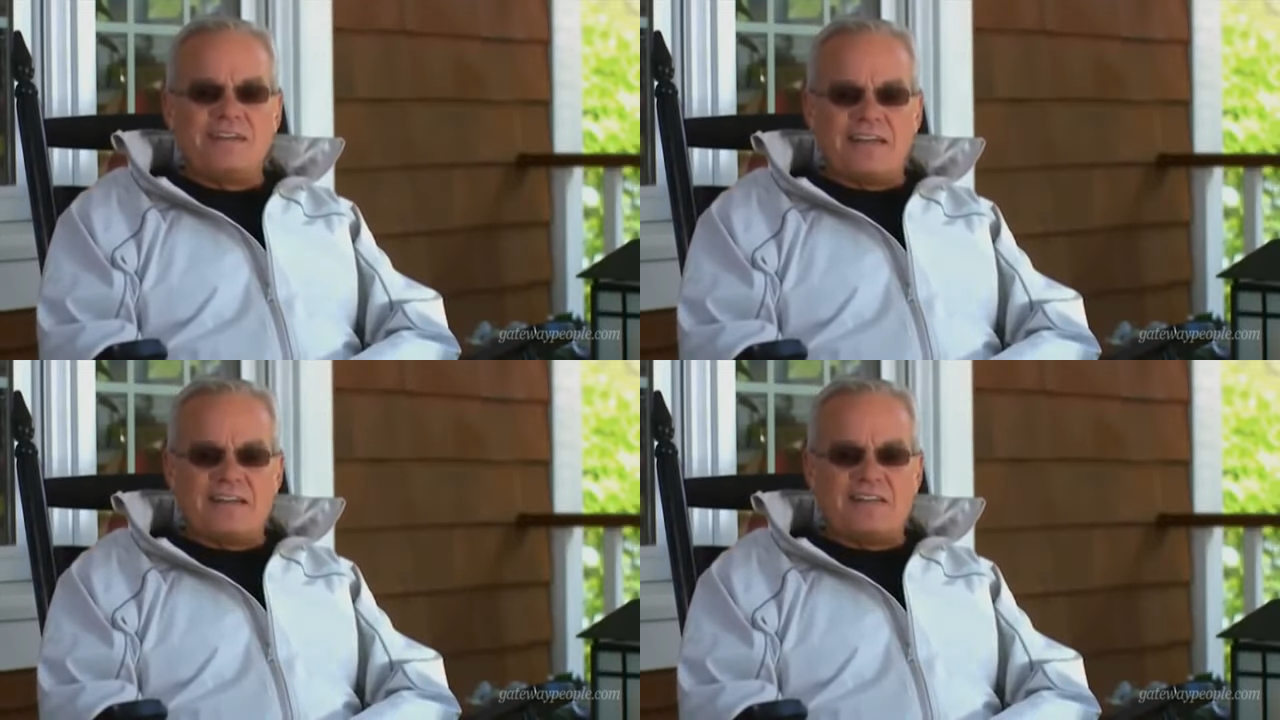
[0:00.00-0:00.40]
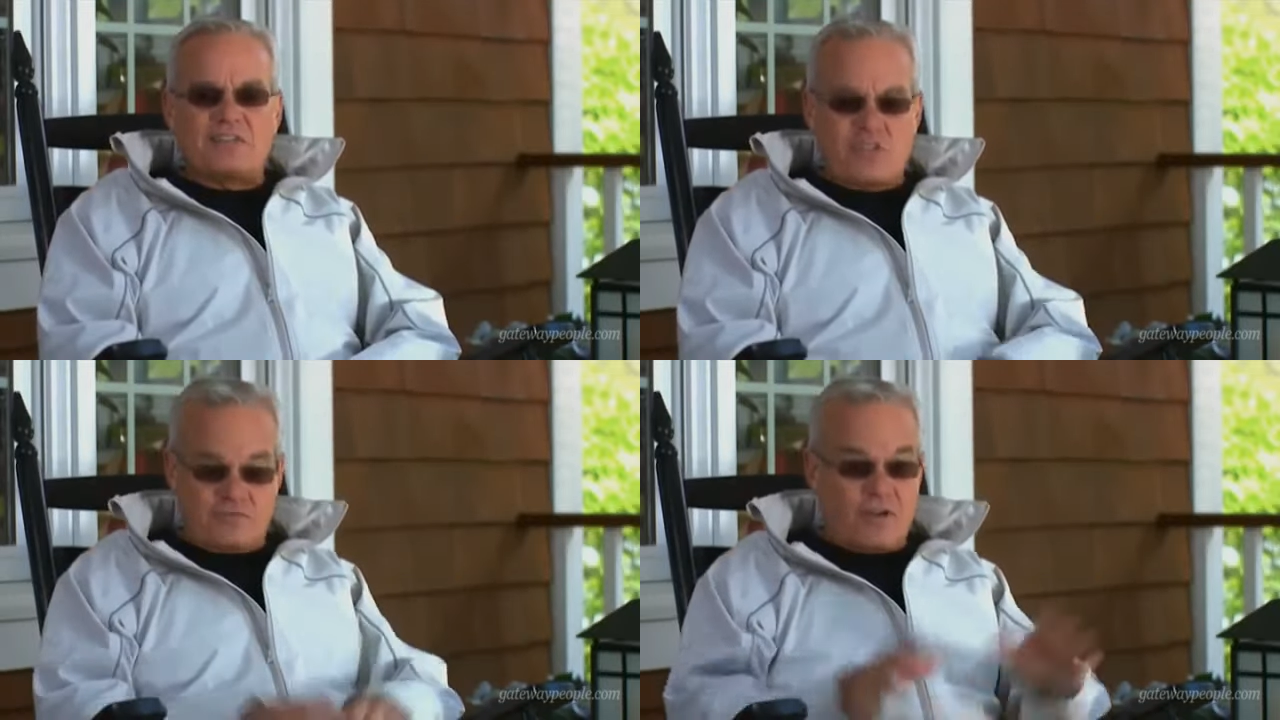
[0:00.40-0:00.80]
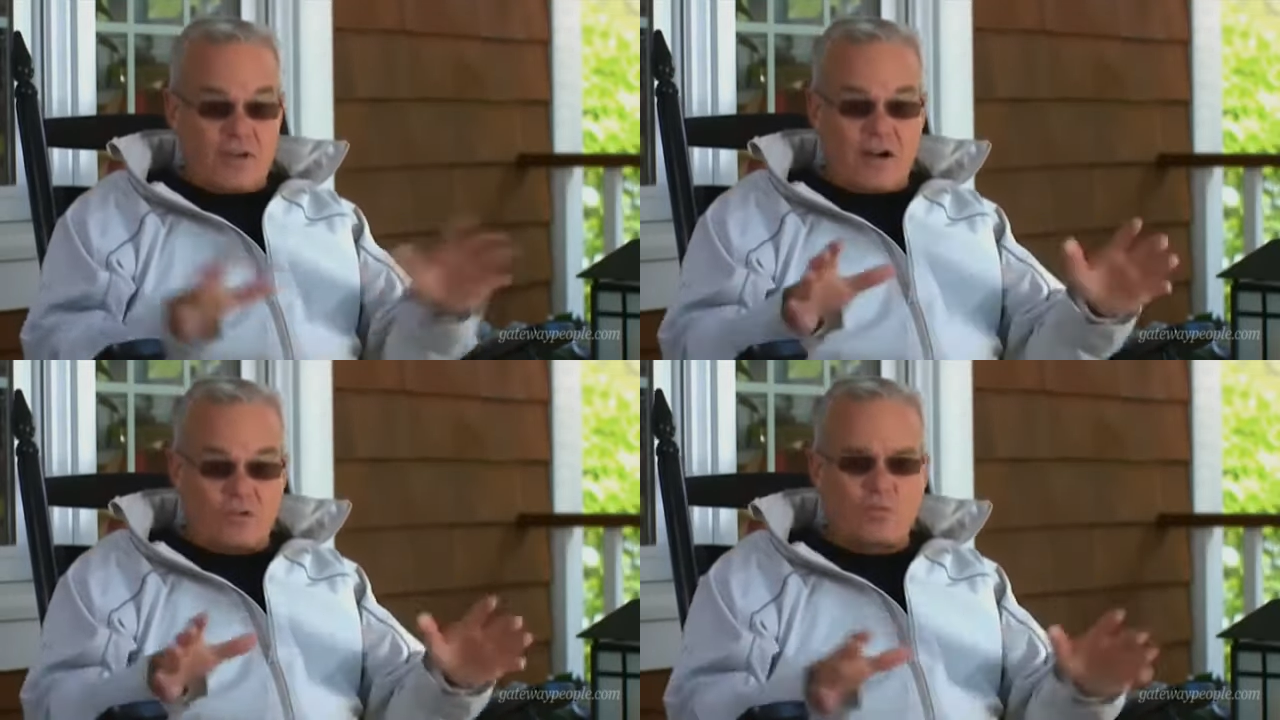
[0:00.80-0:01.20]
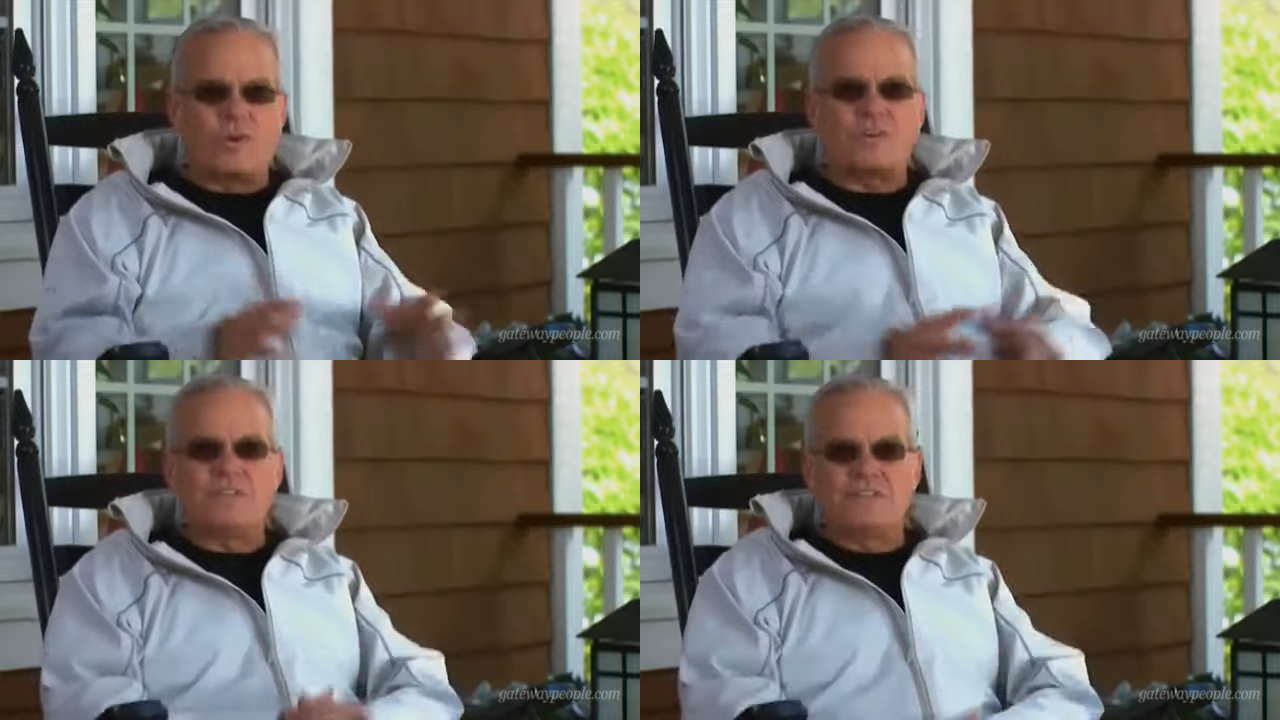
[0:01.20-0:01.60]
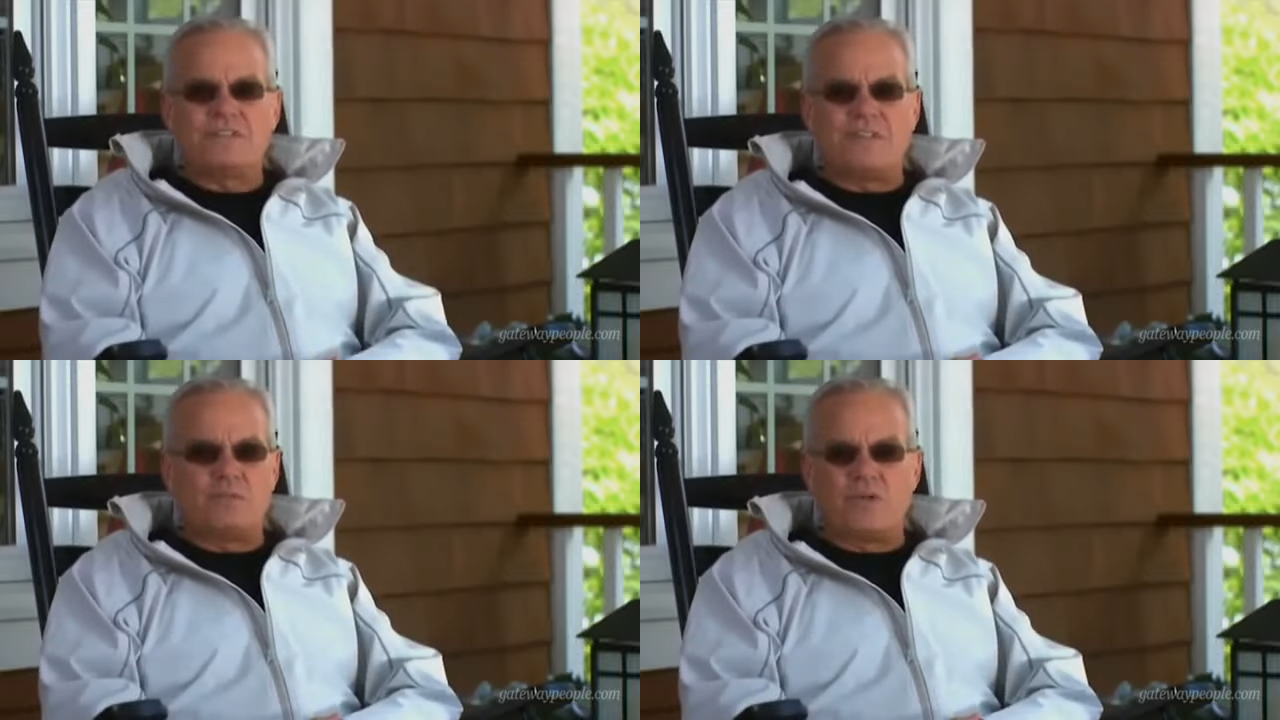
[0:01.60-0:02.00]
and it's very hard work,
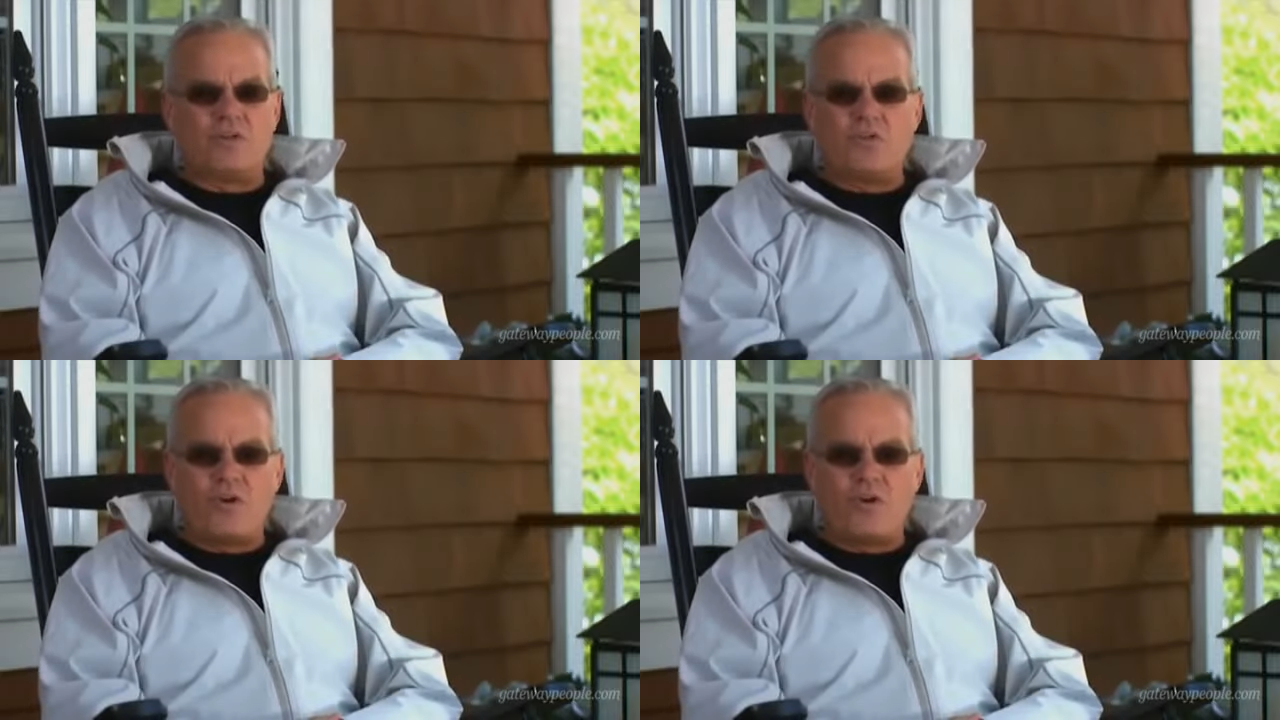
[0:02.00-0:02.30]
and we don't